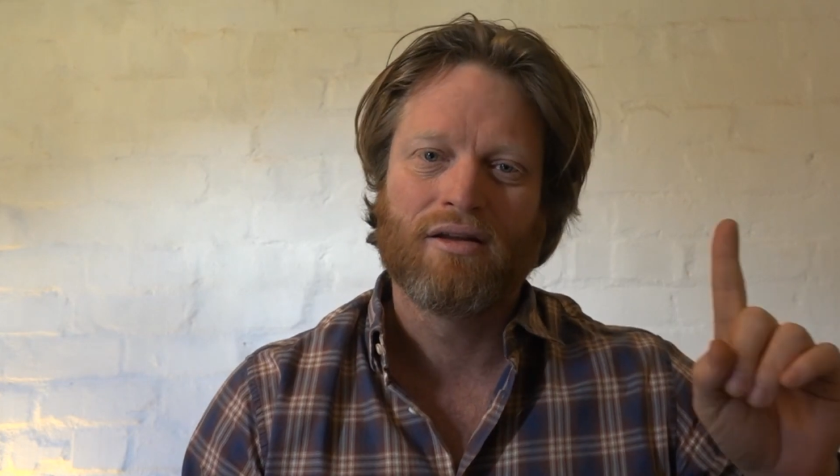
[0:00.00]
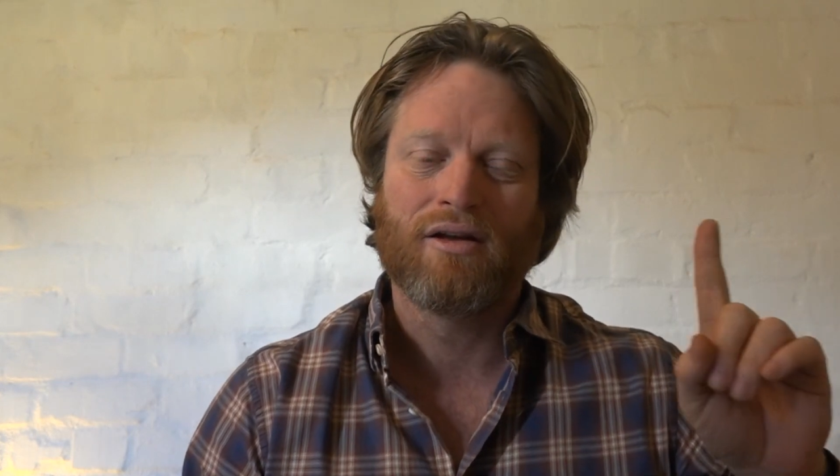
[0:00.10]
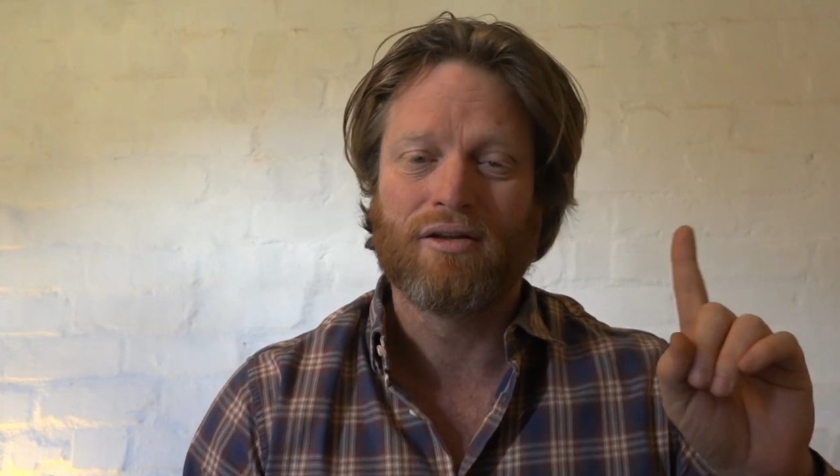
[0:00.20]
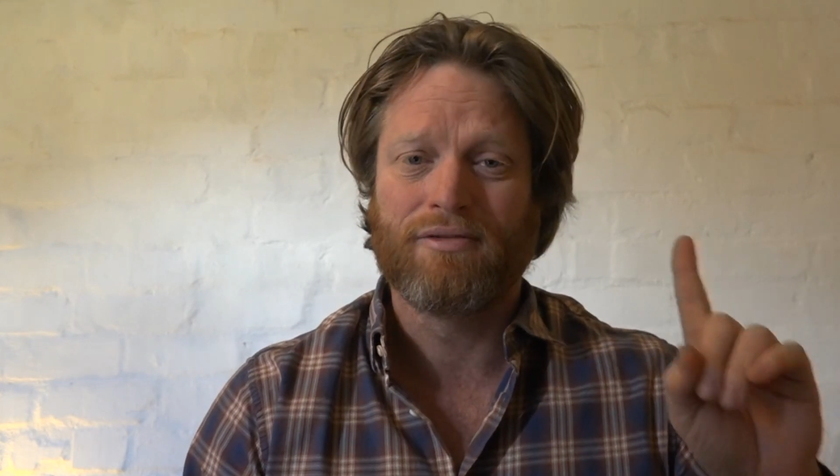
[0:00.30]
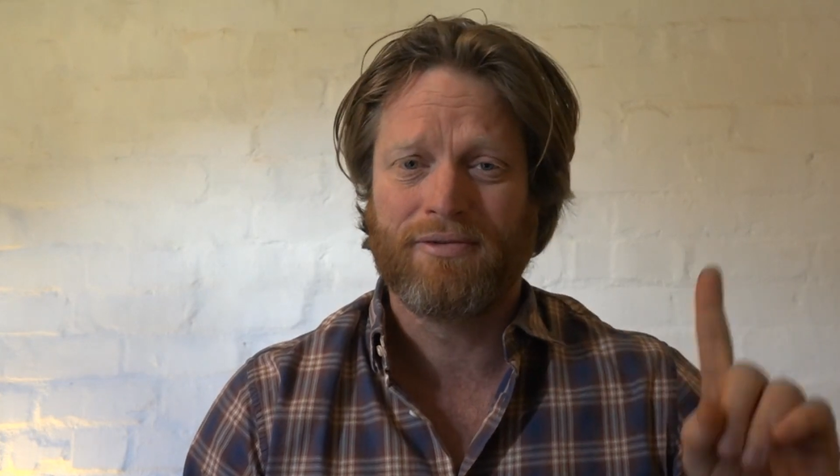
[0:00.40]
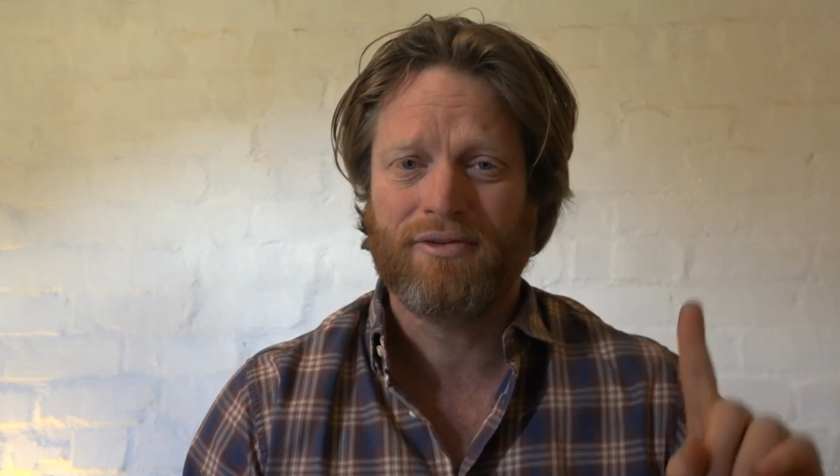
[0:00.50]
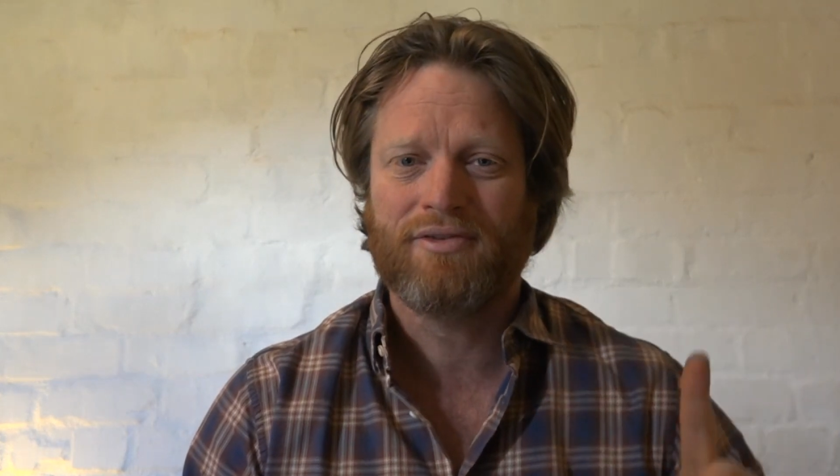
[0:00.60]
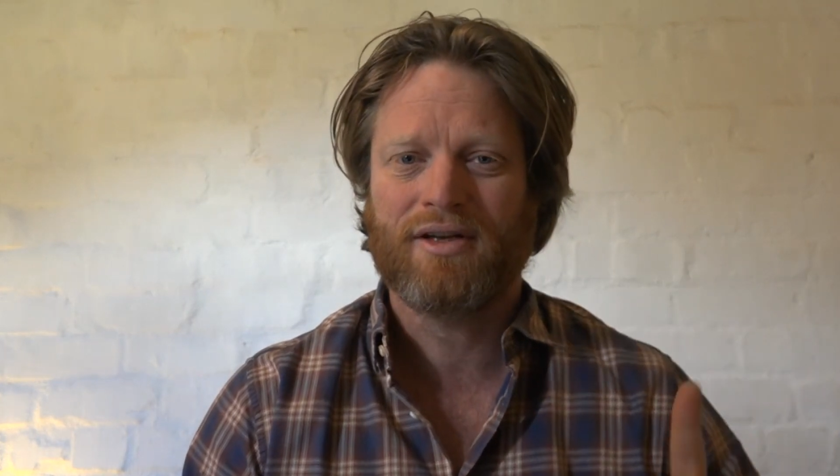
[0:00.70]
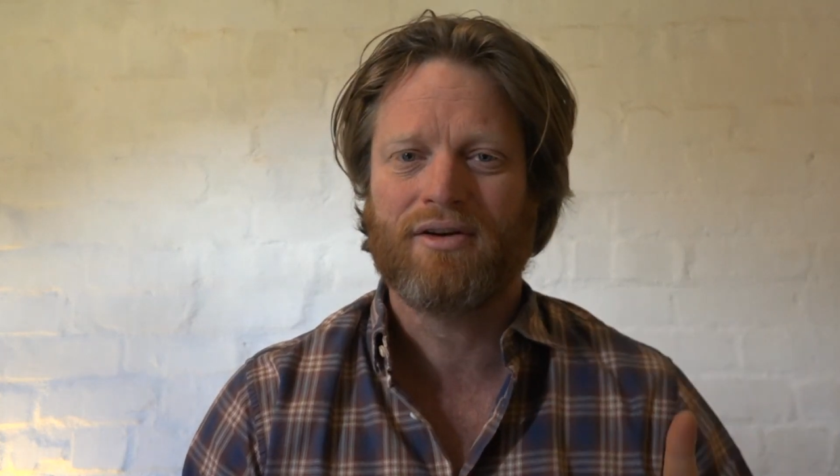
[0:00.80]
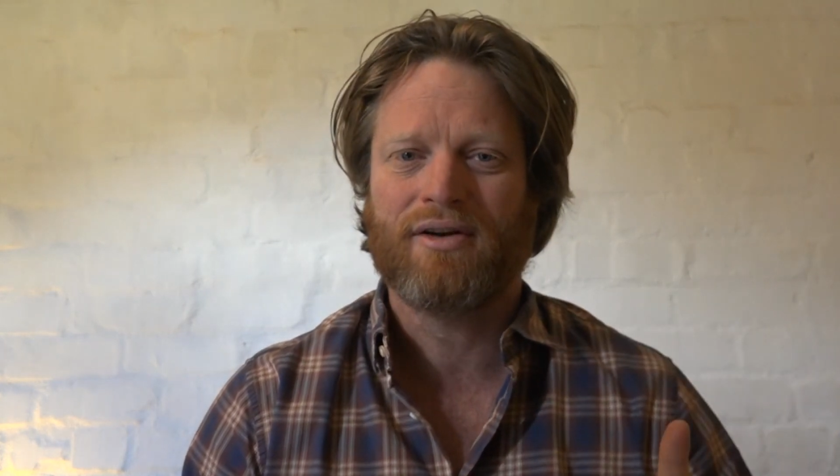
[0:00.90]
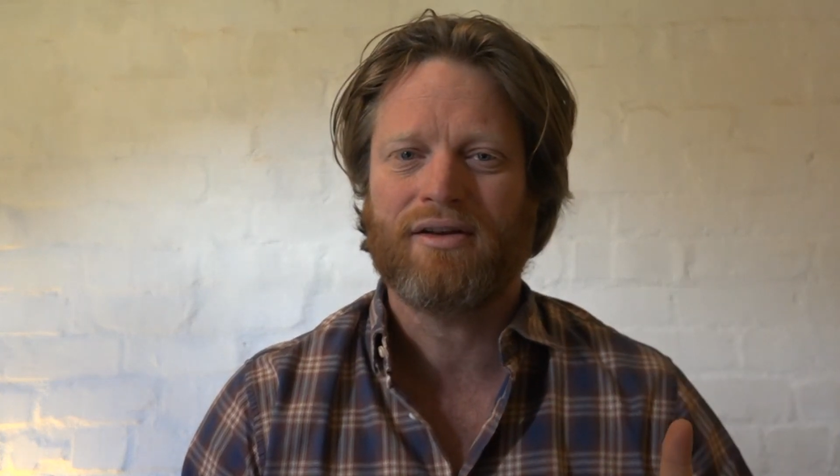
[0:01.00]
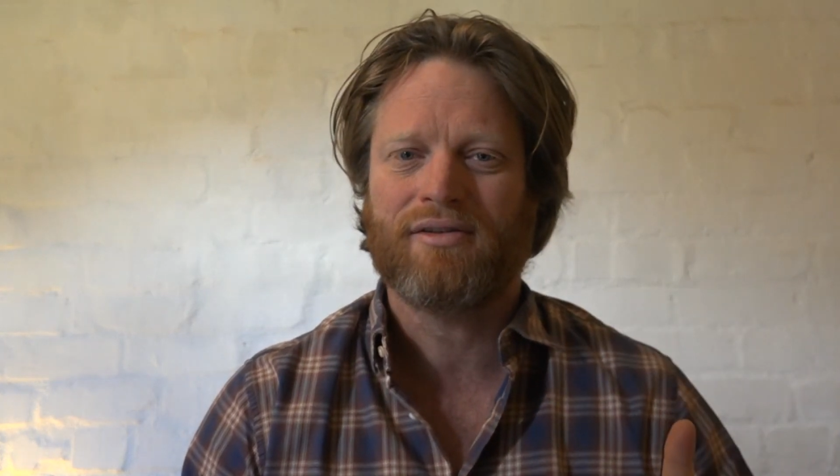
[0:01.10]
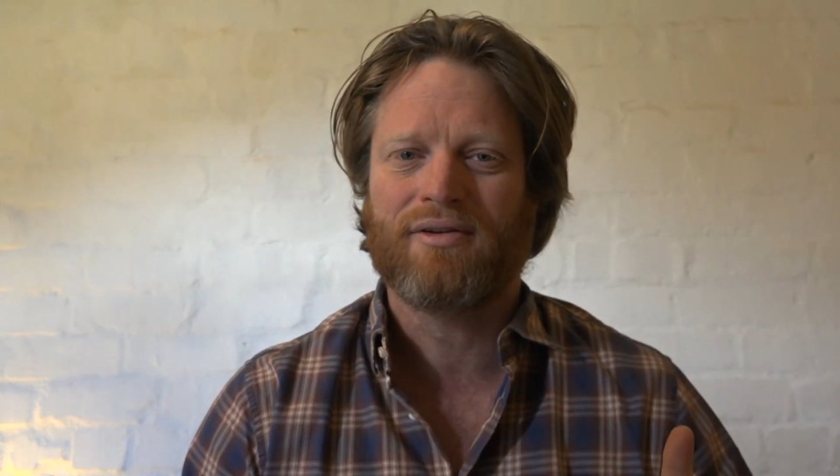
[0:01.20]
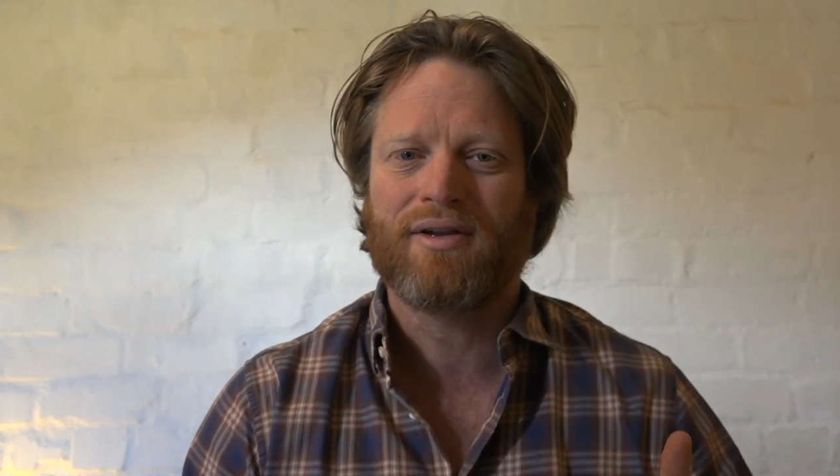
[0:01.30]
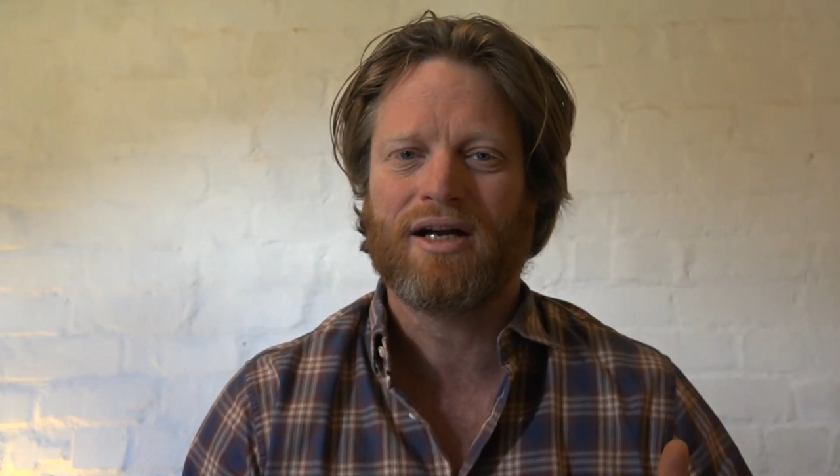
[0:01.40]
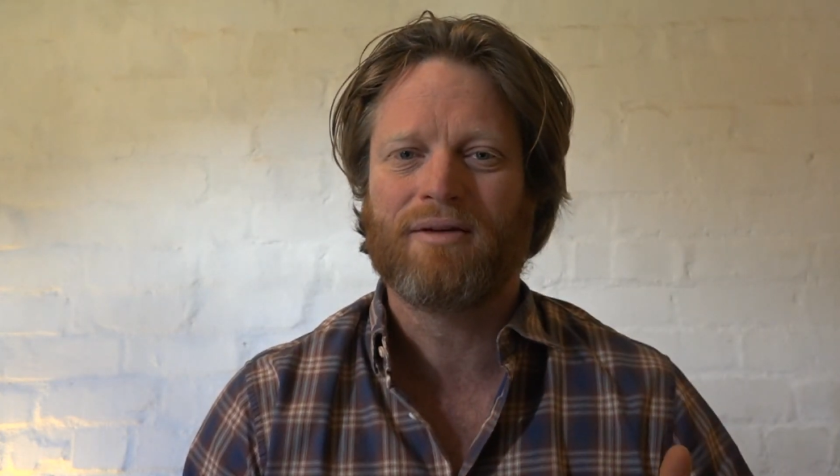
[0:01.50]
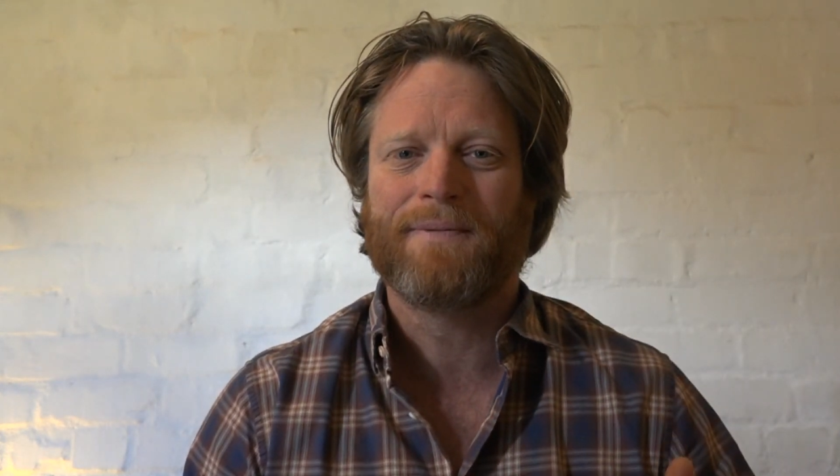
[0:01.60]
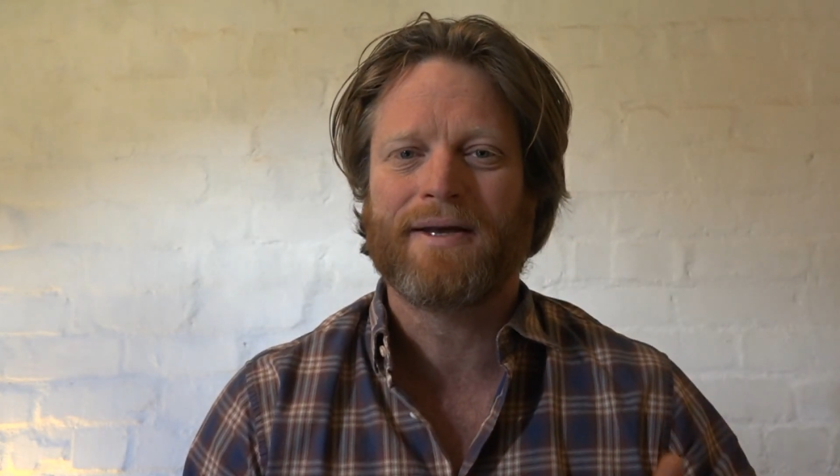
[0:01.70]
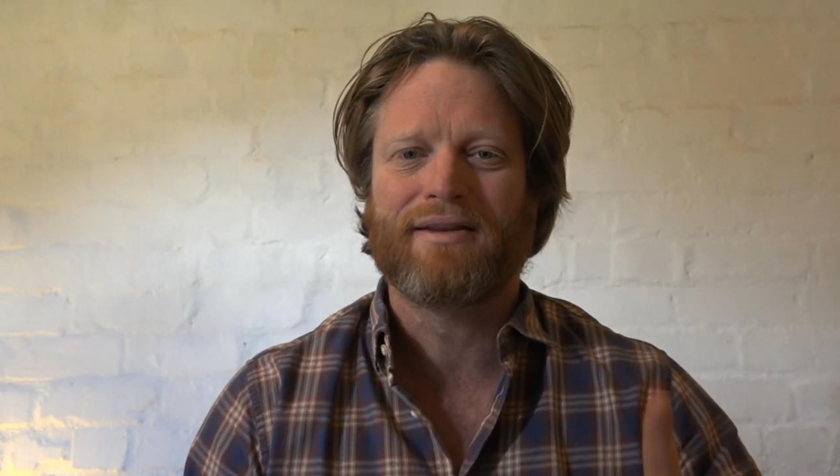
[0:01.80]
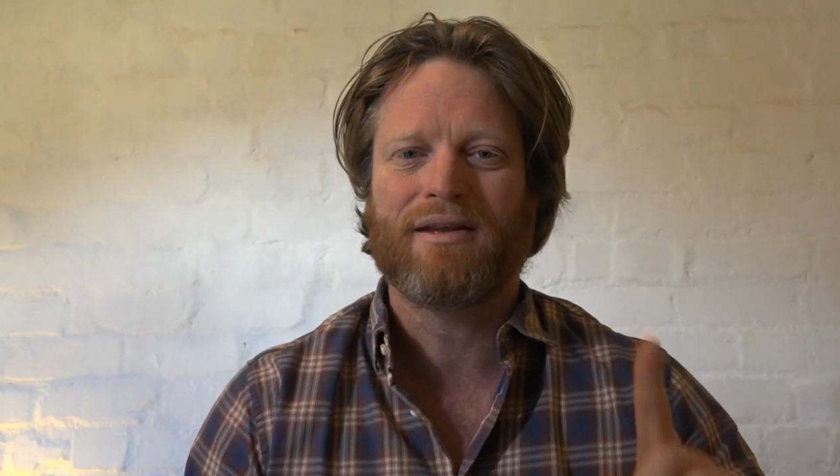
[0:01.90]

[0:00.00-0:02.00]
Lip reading: On the 5th generation of the Outback,